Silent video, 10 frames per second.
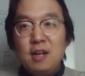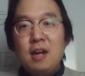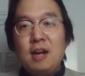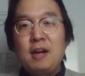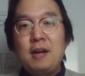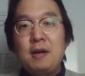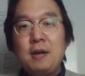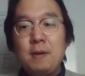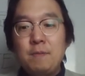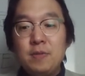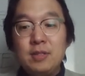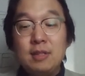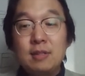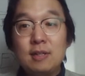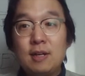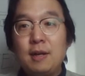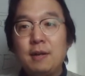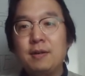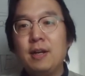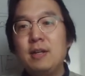Delta,
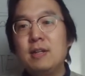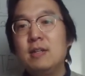right?